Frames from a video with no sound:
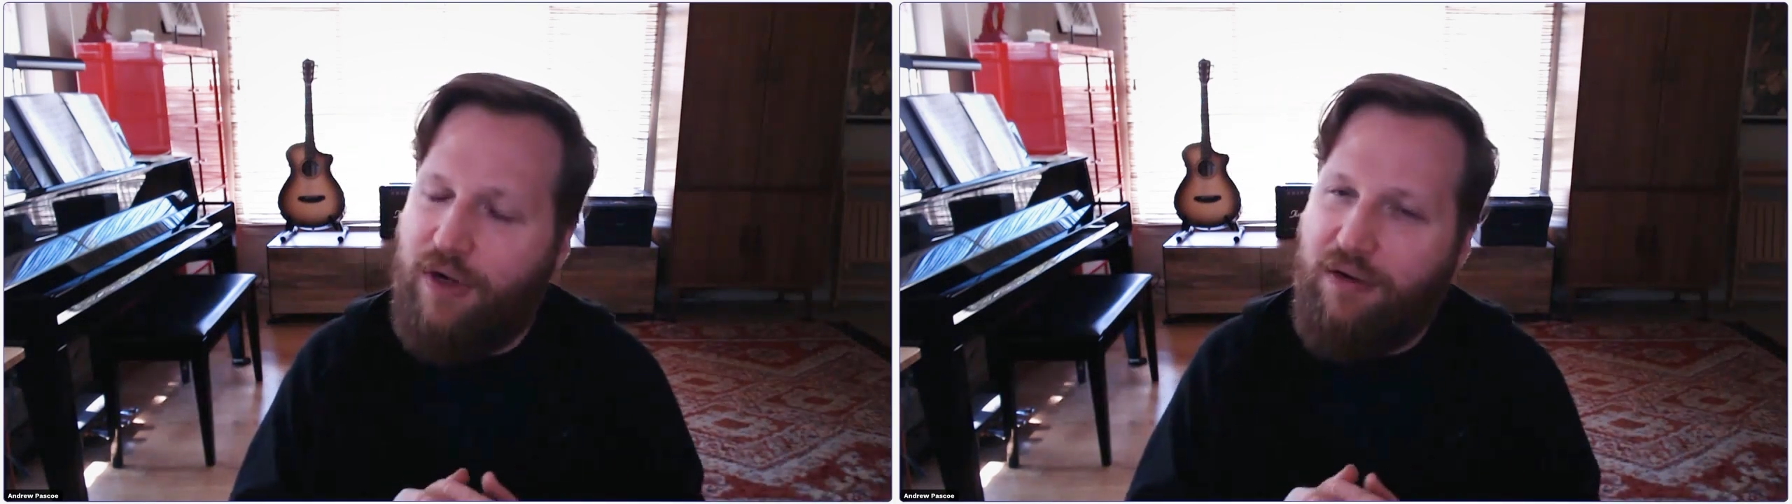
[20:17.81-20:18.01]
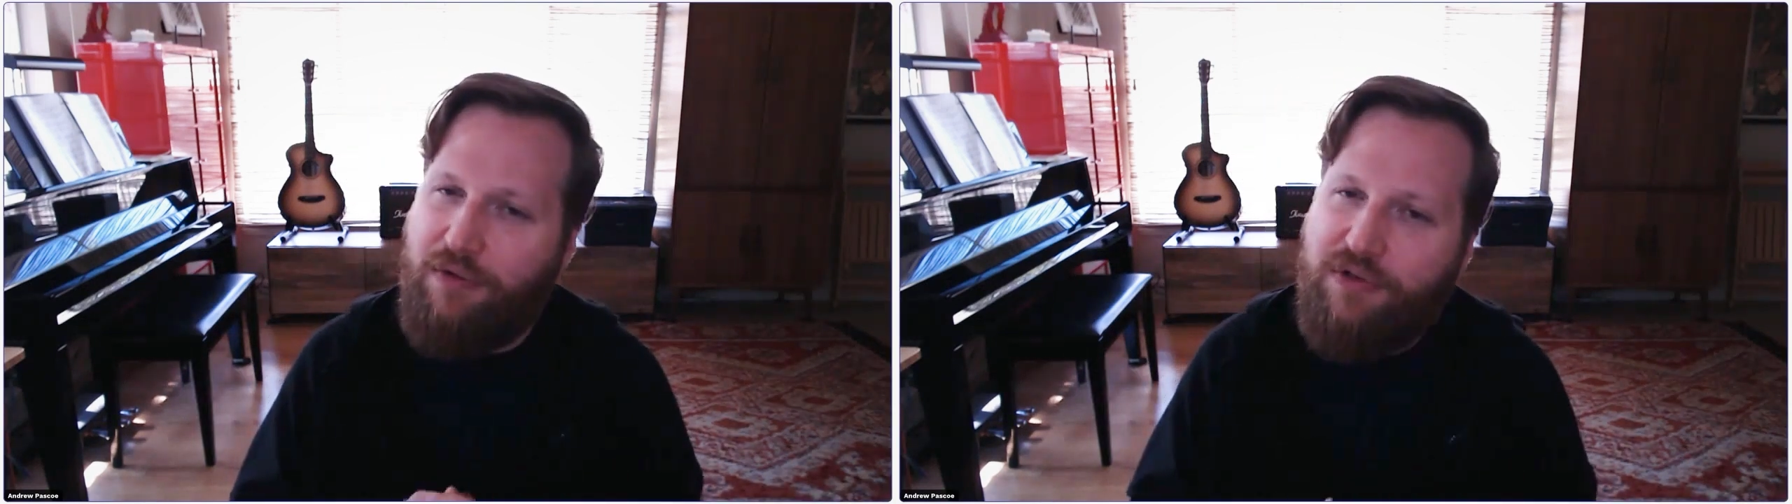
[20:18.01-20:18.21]

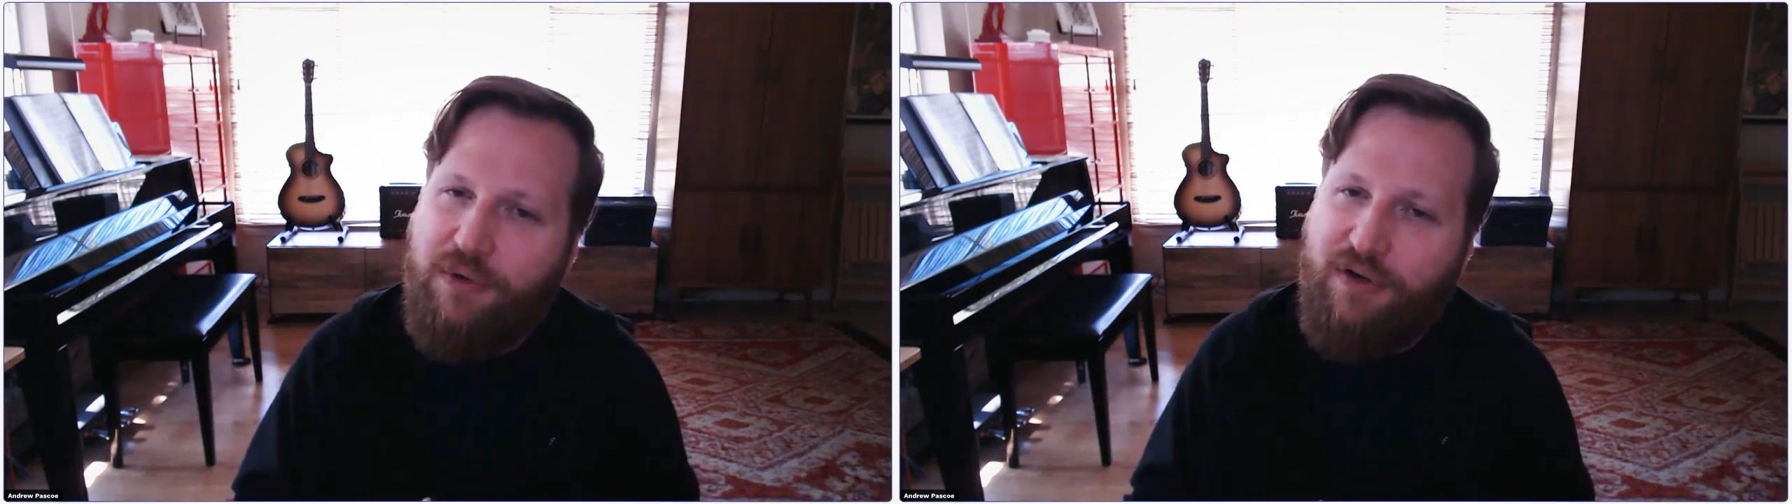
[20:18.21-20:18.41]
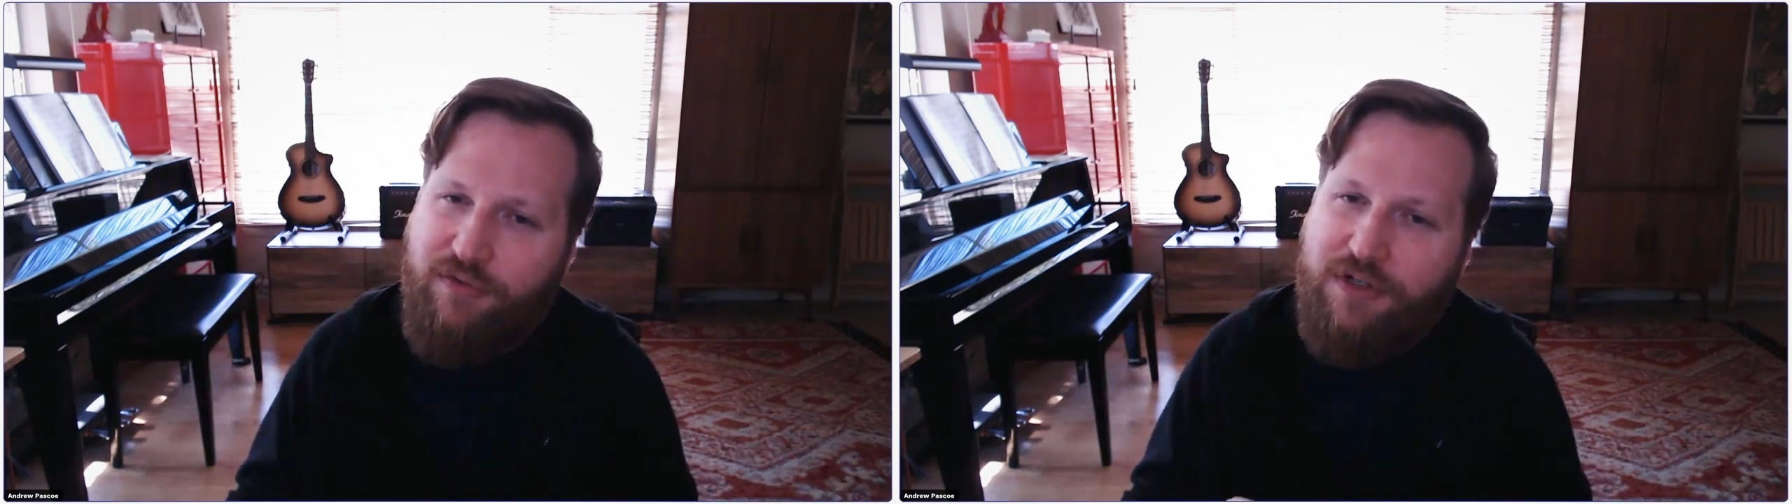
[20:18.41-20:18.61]

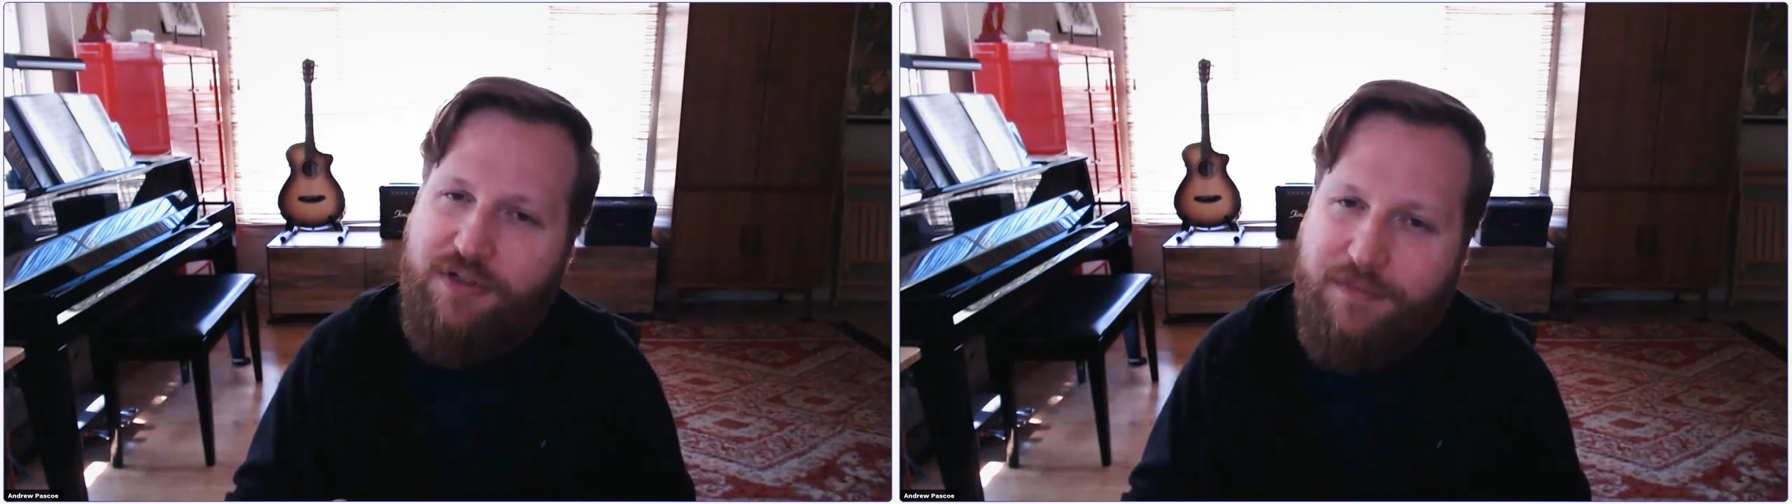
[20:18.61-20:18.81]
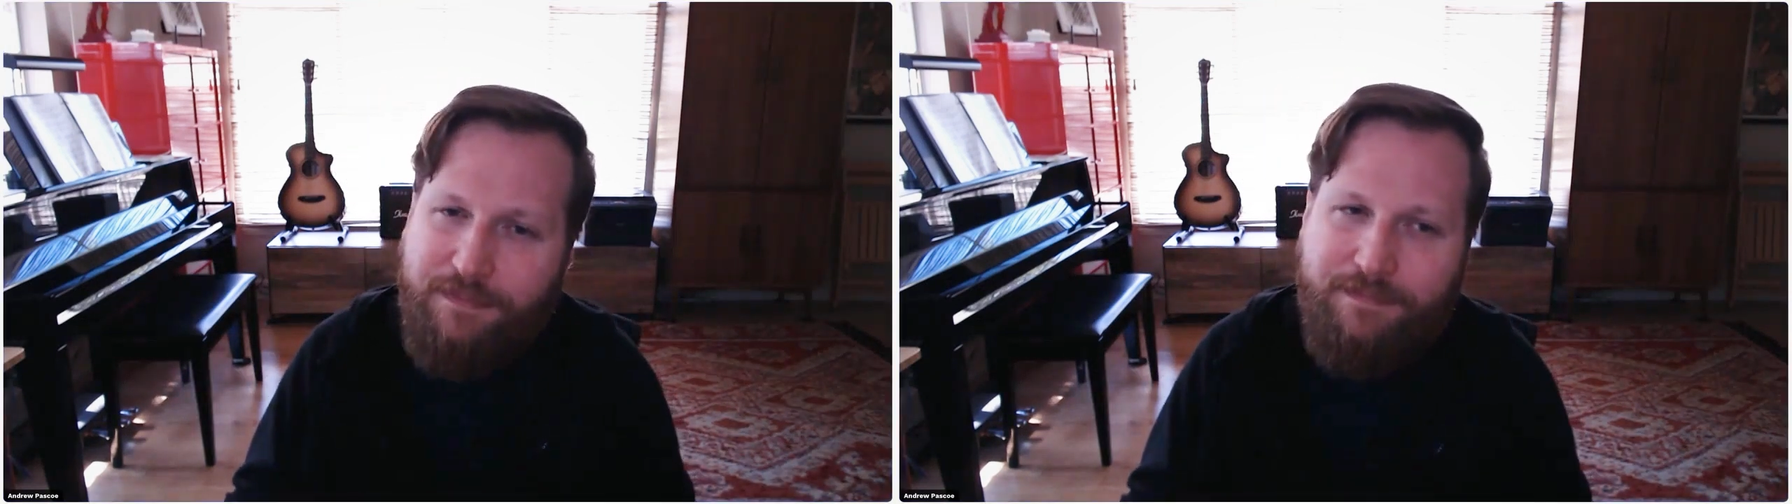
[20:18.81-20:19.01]
regulatory
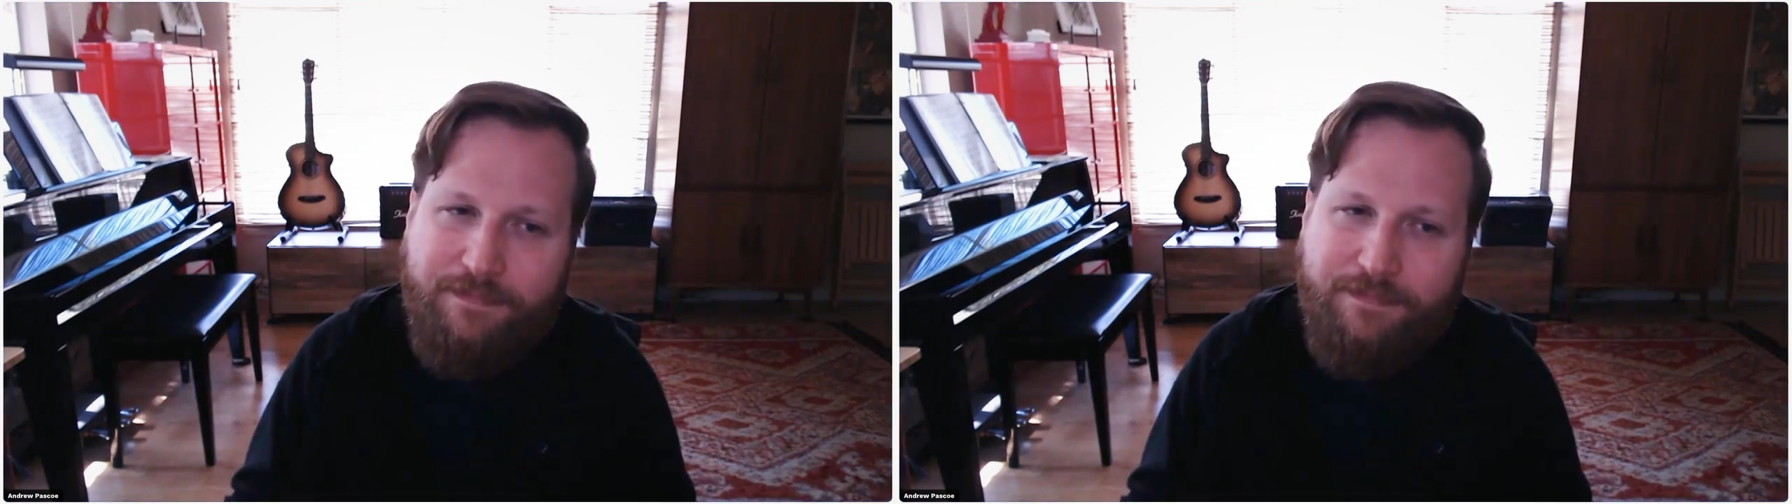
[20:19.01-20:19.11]
friction.